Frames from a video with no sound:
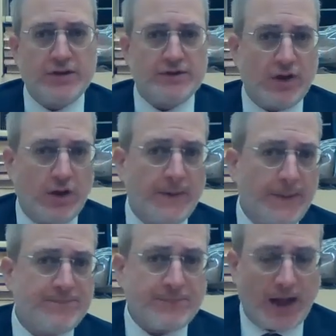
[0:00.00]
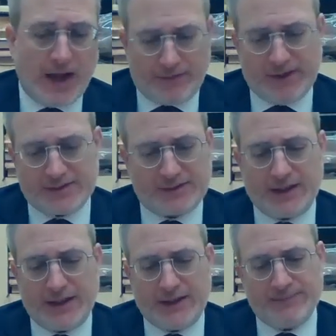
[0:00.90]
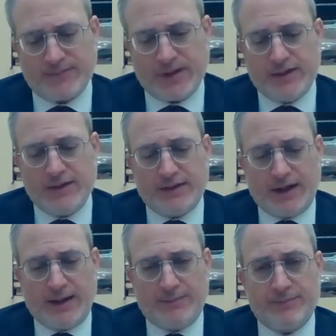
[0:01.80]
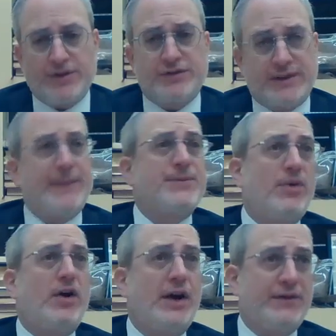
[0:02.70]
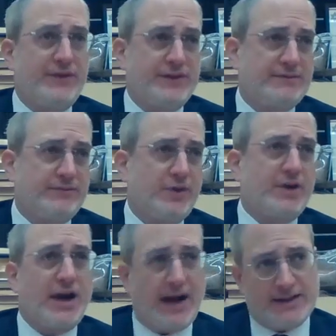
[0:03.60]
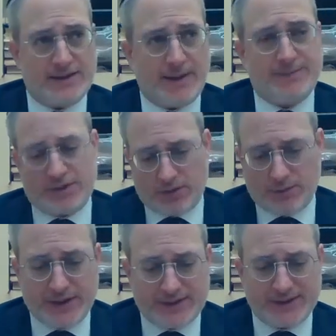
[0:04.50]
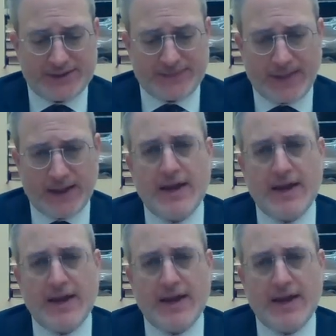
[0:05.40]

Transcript: So obviously, there's depth behind this. There are concepts, there are reasons.